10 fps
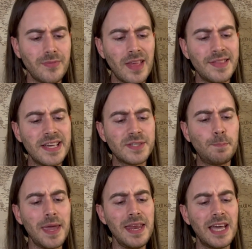there's
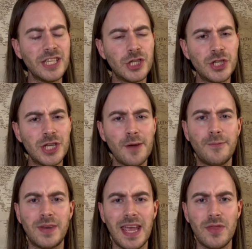been a
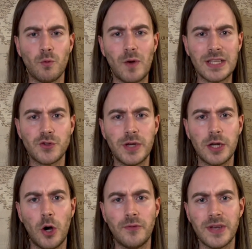shift in the rhetoric
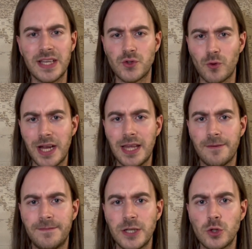of Israeli
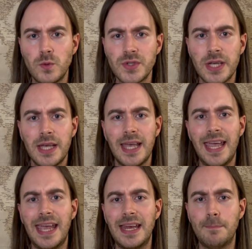officials
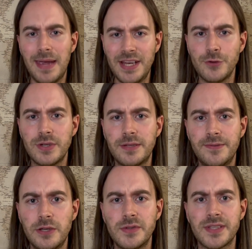in media
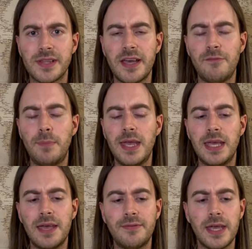interviews that they have been
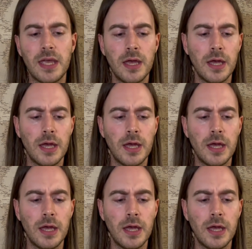giving